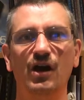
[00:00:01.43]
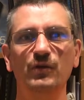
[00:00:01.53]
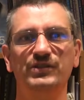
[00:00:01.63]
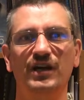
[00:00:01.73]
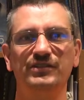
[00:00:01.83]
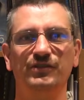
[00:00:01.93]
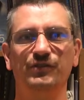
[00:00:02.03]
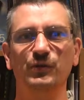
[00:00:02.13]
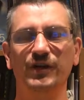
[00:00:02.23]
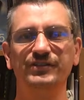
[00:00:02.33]
I was asked a
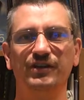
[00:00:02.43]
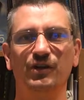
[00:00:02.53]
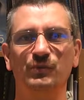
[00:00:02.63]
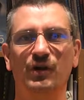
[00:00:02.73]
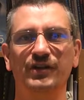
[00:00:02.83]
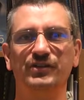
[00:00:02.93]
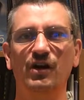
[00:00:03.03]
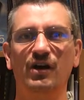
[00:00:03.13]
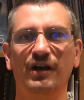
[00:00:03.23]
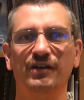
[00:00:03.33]
few weeks ago by
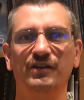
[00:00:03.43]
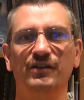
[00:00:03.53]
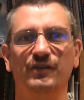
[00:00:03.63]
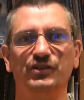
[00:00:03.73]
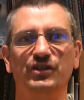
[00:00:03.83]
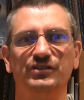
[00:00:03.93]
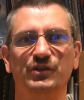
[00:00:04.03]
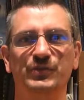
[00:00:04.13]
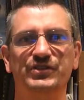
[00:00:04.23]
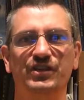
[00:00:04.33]
Di if I
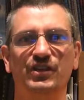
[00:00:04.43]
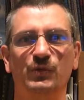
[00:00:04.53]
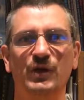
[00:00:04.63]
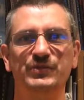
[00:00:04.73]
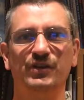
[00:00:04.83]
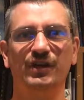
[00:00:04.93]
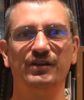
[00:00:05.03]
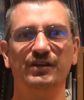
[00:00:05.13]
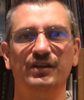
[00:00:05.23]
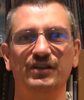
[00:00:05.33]
trusted a particular website
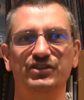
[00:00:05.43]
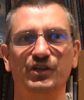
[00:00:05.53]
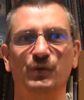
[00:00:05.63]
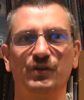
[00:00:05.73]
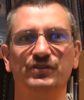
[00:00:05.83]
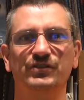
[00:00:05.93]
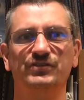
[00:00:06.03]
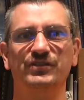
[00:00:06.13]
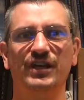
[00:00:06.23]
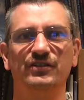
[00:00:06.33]
she wanted to
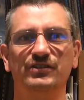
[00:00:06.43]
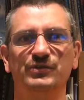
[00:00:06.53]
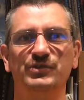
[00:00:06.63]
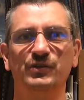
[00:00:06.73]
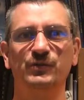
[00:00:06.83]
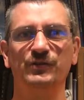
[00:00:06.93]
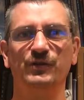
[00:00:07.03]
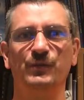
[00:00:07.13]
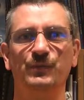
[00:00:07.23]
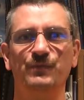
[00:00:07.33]
download some software
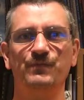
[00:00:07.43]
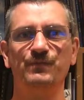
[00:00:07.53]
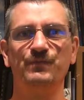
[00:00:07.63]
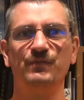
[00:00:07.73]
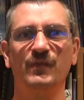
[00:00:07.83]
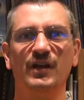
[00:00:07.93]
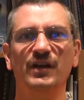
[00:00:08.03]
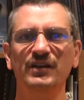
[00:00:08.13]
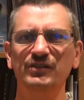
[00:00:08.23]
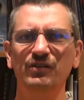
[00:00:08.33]
from.
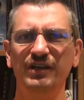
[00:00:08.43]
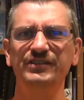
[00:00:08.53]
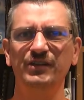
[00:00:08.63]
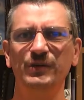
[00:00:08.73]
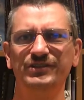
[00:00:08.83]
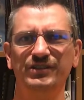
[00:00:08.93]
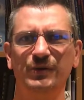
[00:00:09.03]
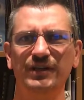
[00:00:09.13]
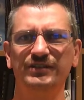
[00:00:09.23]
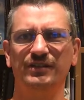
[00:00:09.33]
It's not an easy question to
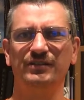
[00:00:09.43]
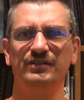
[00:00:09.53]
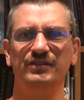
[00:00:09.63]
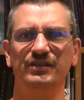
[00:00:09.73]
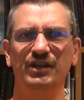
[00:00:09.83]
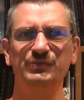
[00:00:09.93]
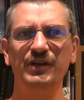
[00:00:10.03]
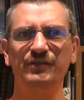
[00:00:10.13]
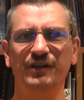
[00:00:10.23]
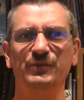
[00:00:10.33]
answer. I
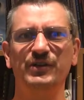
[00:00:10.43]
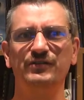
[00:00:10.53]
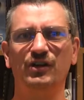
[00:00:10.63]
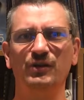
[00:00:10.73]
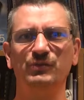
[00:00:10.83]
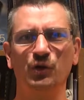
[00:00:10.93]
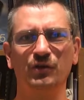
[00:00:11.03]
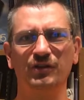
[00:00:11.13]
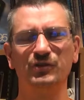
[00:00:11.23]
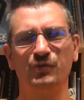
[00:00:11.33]
spent a fair bit of time
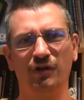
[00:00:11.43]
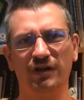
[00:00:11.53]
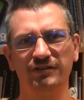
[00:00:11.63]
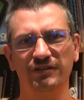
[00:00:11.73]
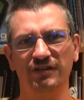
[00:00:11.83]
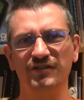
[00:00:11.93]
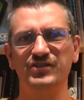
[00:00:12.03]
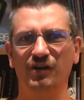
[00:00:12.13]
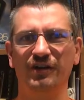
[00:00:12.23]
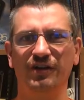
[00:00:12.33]
Googling the product and the
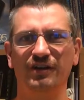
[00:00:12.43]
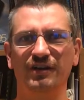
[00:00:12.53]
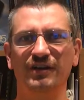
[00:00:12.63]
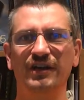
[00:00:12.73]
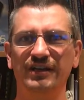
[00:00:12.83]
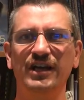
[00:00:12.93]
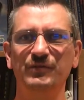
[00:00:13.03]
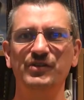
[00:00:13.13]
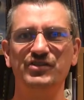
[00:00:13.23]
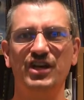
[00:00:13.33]
site owner and came
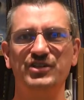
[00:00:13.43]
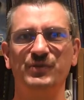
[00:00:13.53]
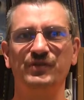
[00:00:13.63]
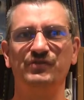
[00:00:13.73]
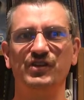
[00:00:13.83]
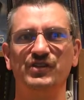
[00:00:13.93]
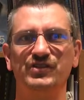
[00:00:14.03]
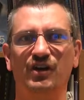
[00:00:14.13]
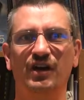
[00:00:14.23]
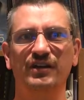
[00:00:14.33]
to the judgment that the
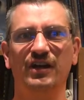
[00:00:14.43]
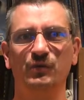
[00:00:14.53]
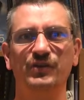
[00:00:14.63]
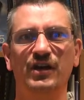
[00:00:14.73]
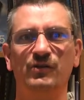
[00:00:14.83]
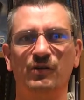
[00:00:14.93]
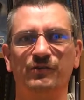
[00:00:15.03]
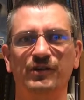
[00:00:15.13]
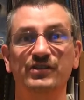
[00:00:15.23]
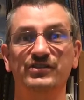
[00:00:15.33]
site and what they were
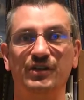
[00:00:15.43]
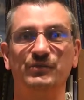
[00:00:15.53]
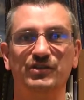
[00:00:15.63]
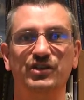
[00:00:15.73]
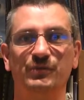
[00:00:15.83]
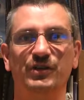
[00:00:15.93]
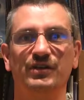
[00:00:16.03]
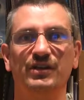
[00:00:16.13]
offering seemed legitimate.